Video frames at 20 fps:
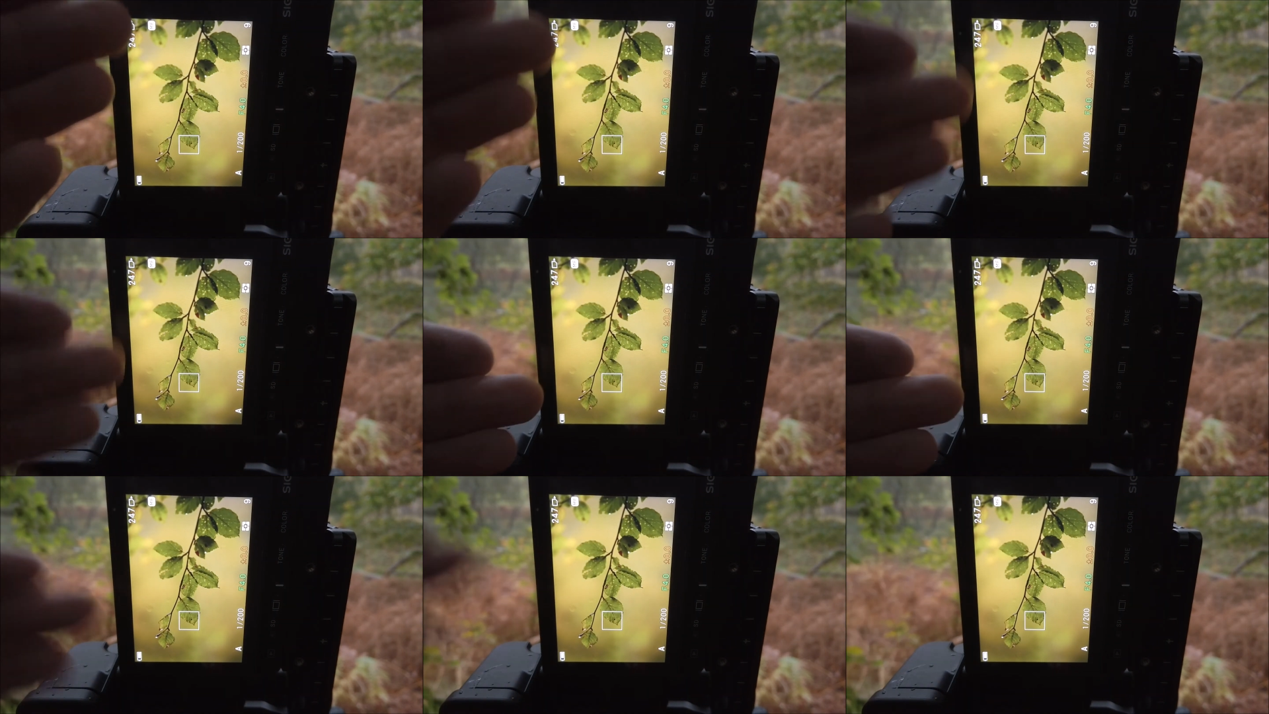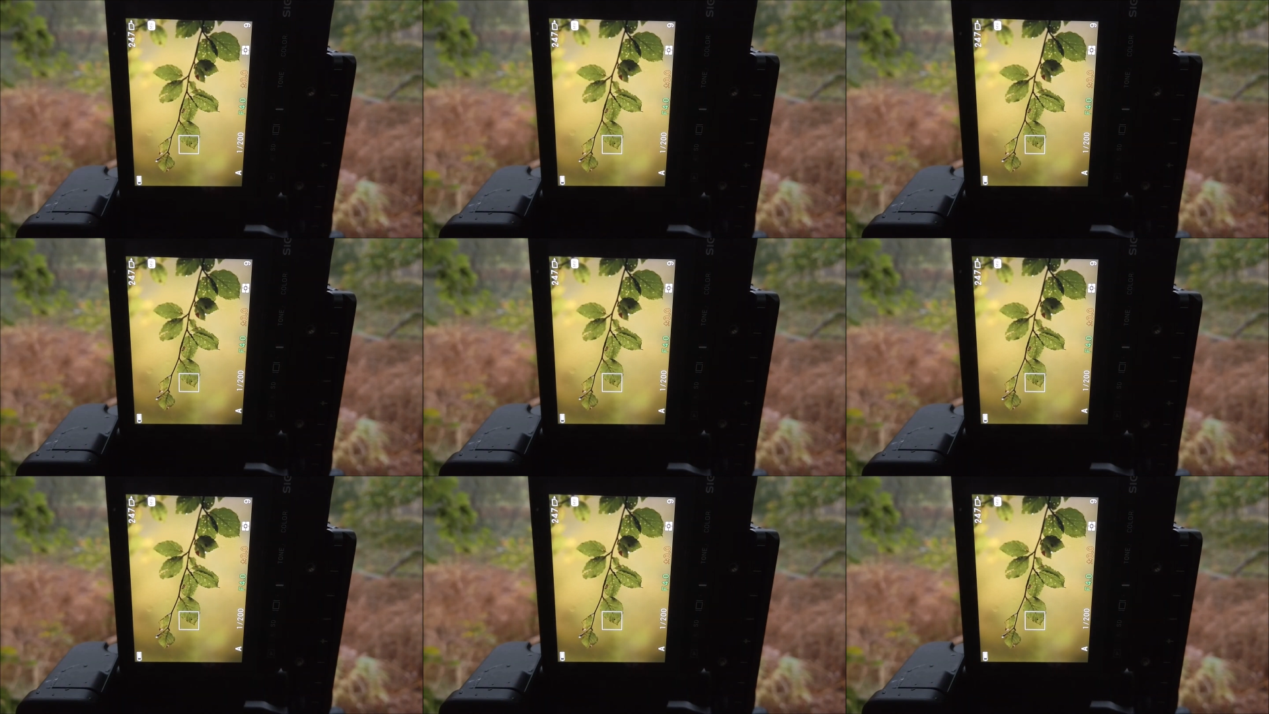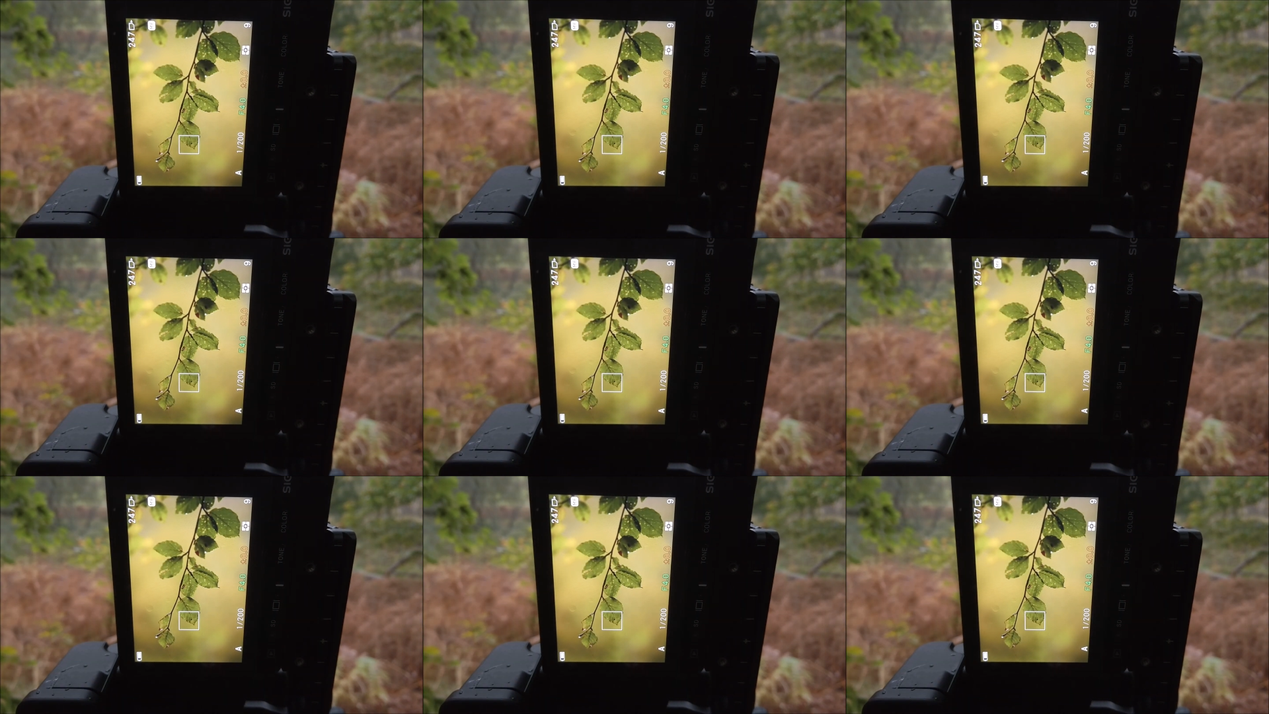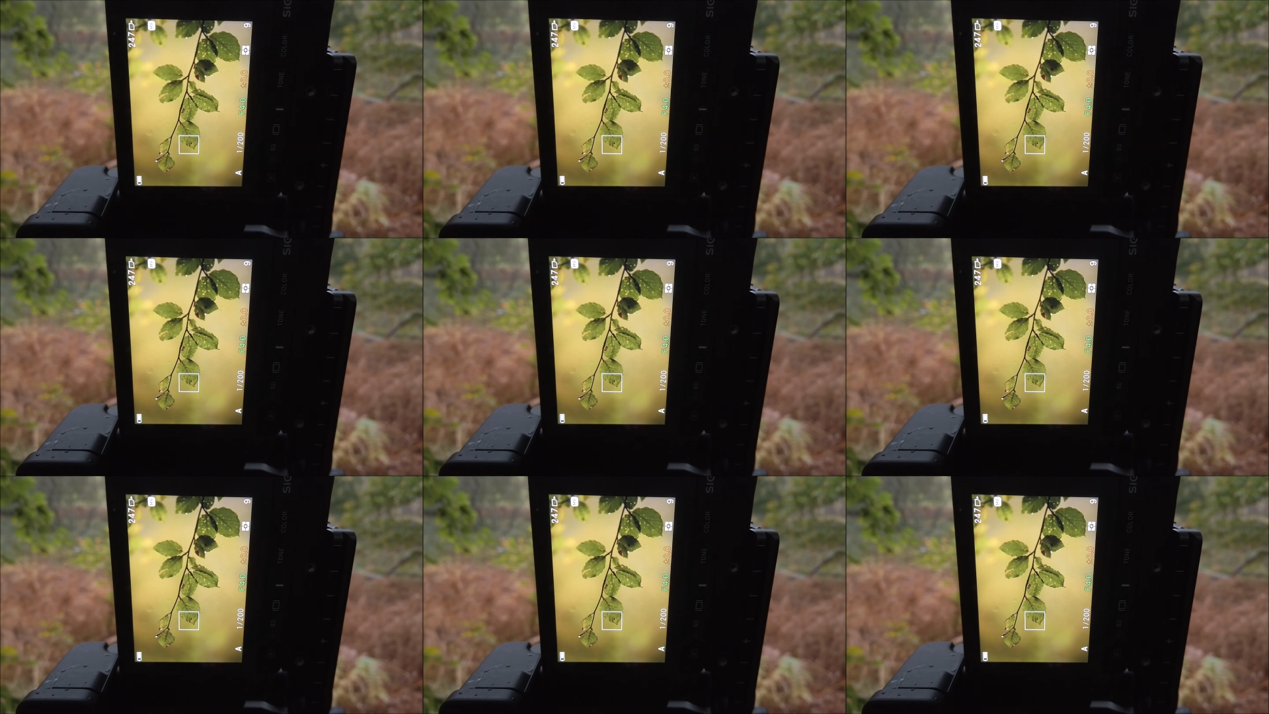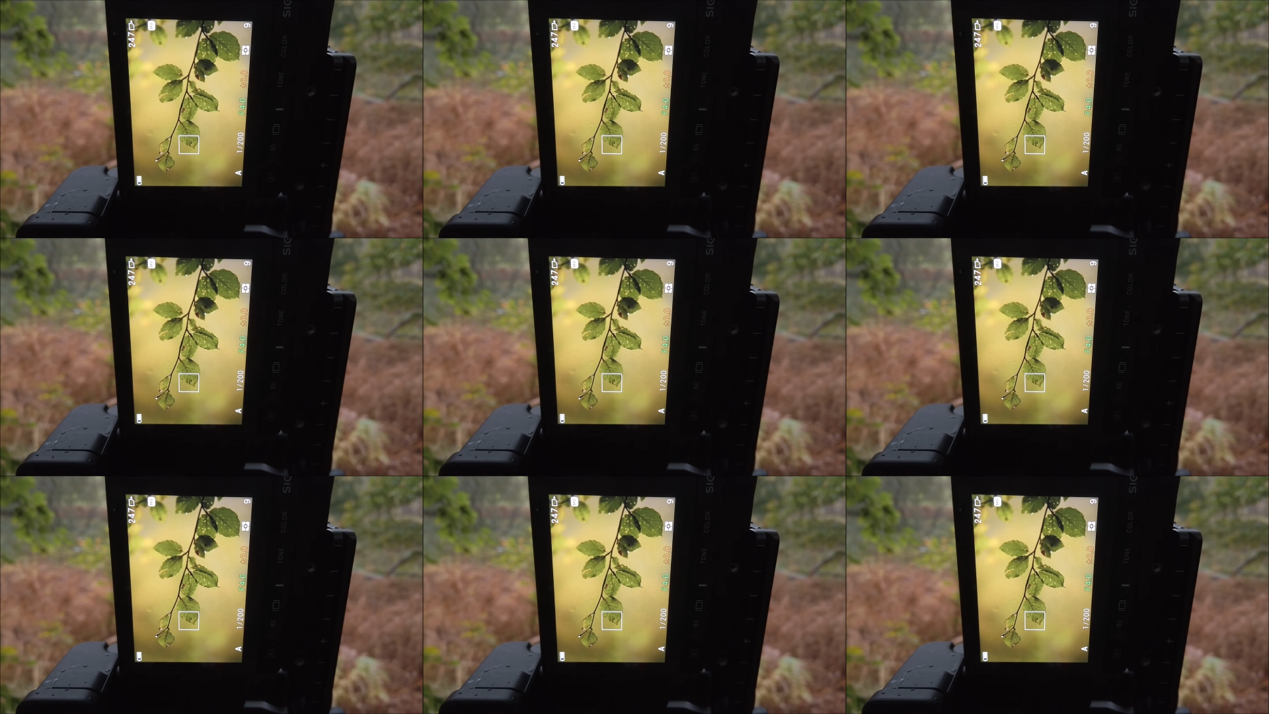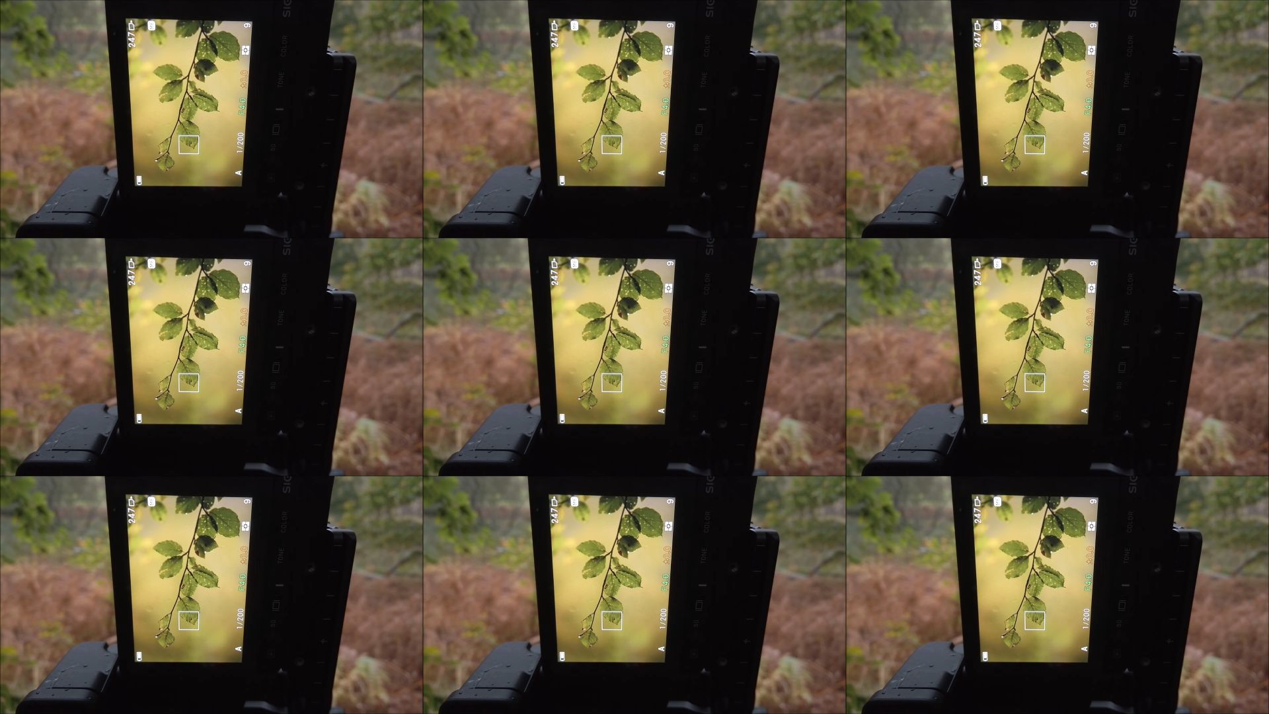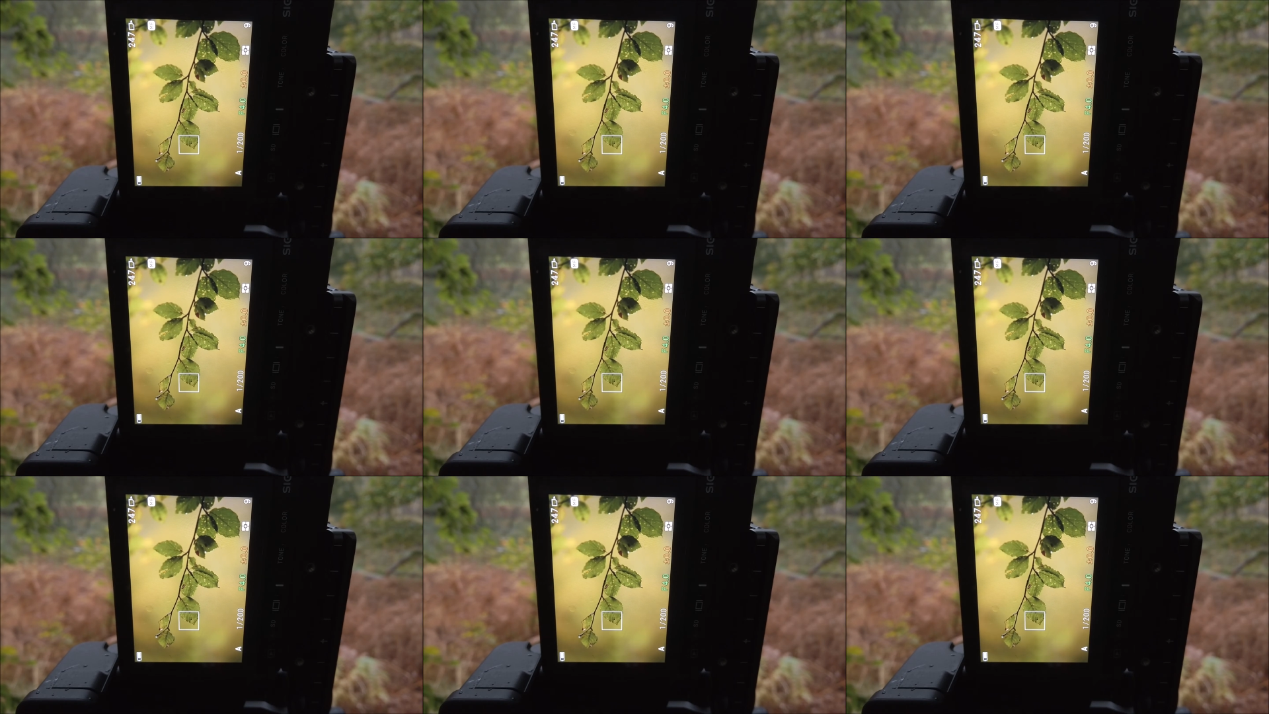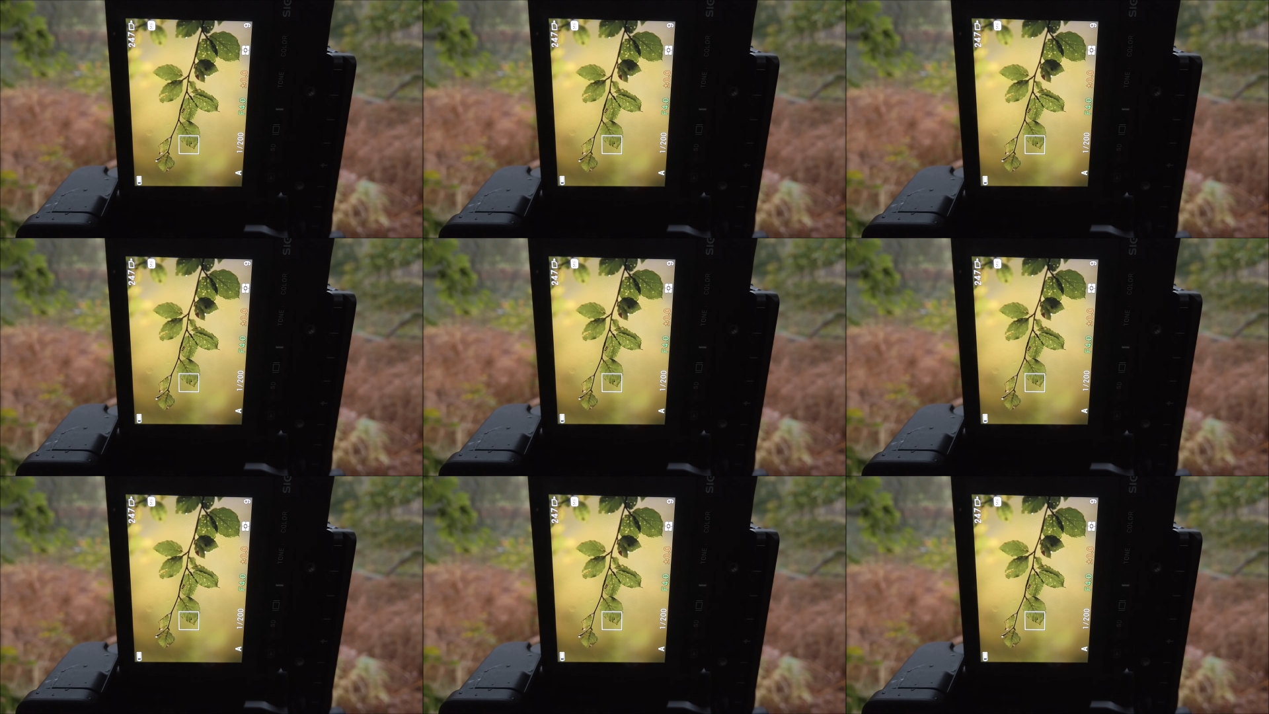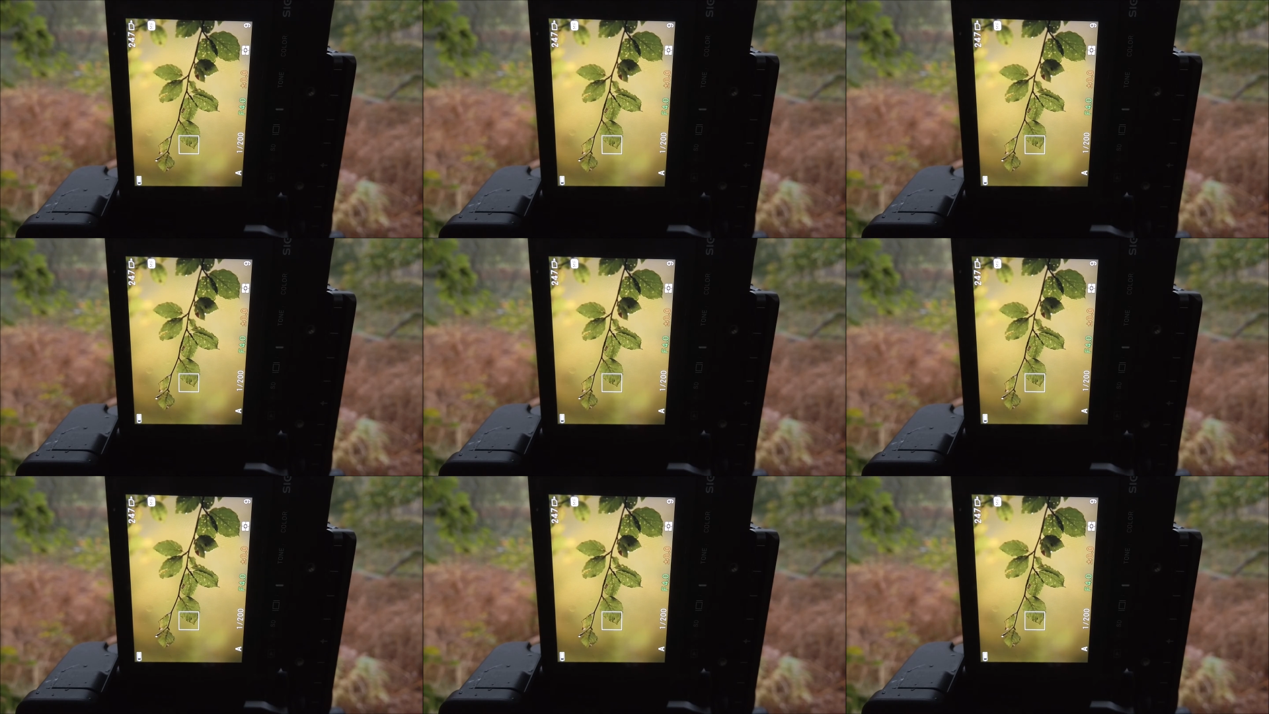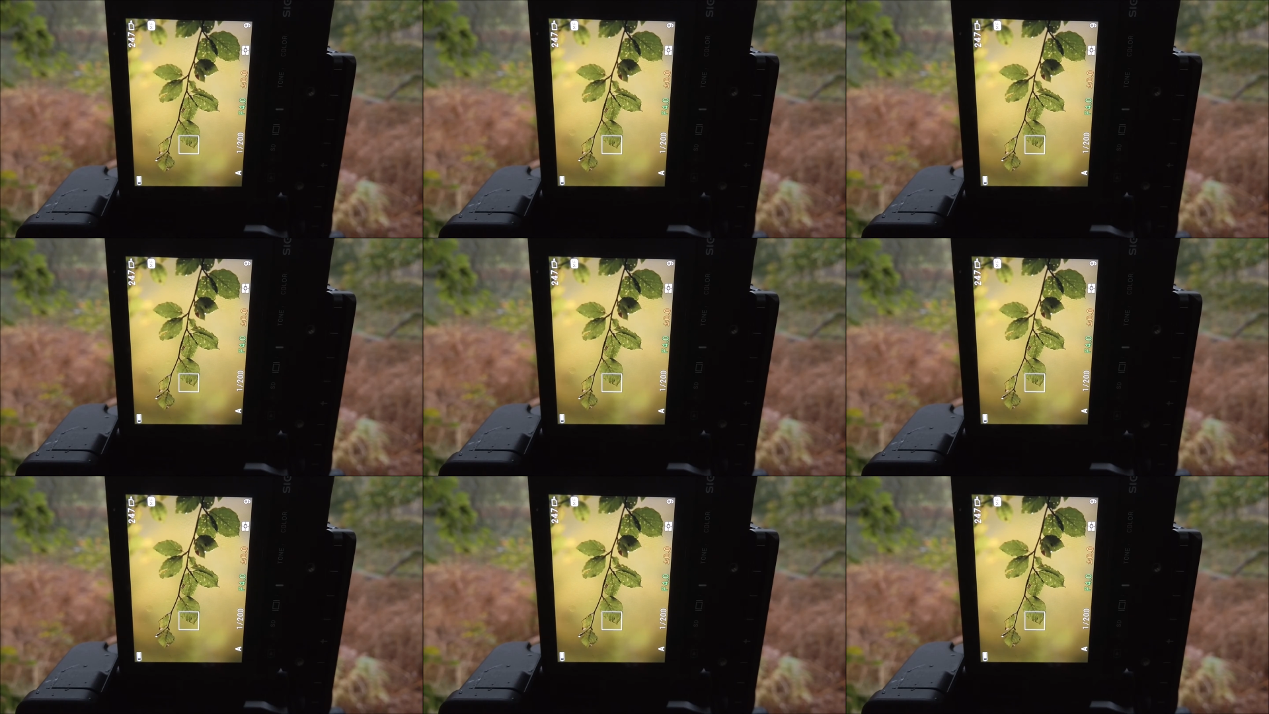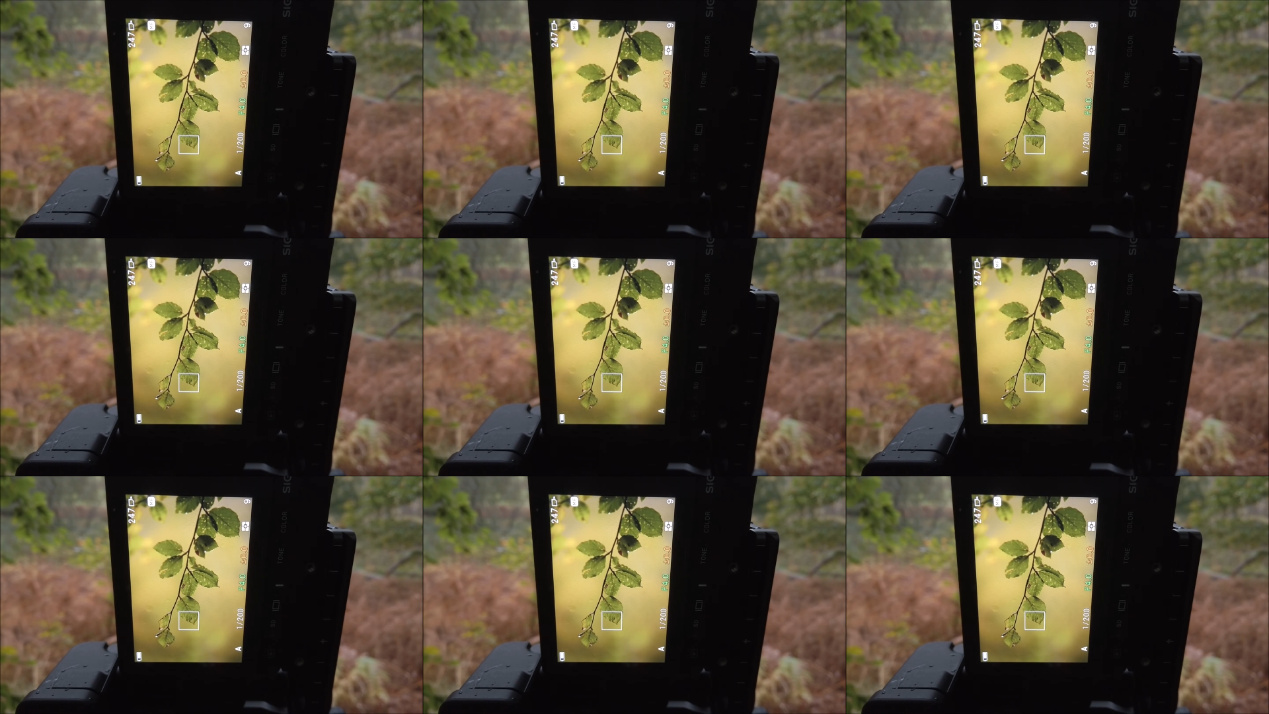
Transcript: No face is visible, so there are no lips to read.